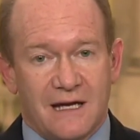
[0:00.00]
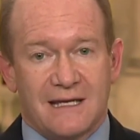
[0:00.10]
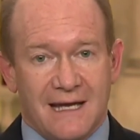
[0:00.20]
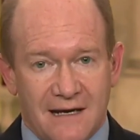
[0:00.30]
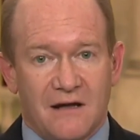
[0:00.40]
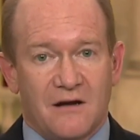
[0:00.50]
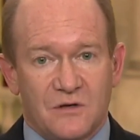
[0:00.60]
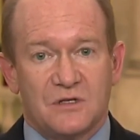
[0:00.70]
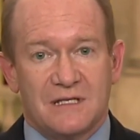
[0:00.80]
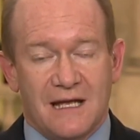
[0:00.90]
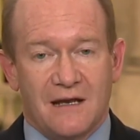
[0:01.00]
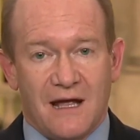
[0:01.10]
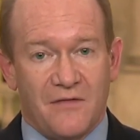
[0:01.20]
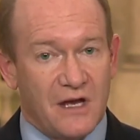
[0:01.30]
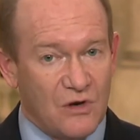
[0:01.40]
cannot understand
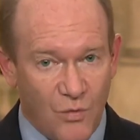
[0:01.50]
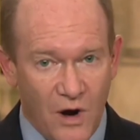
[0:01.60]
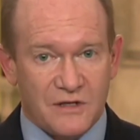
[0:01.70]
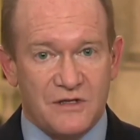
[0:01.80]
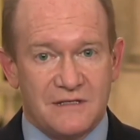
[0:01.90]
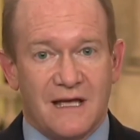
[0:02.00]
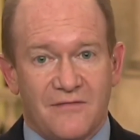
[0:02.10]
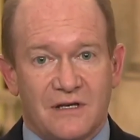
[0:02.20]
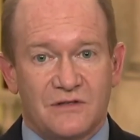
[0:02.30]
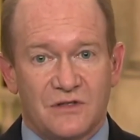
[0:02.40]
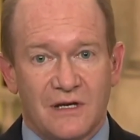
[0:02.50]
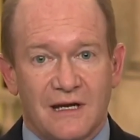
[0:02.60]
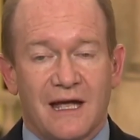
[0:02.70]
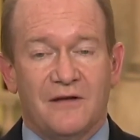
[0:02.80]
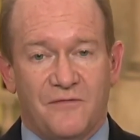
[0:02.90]
how they could watch this evidence
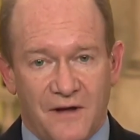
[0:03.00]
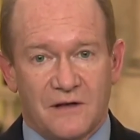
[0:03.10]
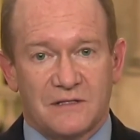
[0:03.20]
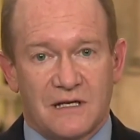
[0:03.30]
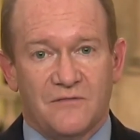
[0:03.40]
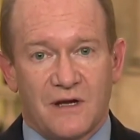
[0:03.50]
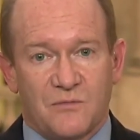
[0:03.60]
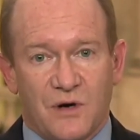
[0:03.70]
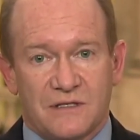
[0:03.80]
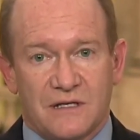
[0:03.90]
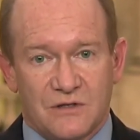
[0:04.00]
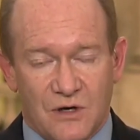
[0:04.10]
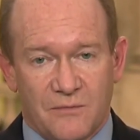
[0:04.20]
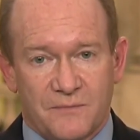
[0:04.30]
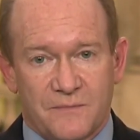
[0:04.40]
and fail to convict President Trump.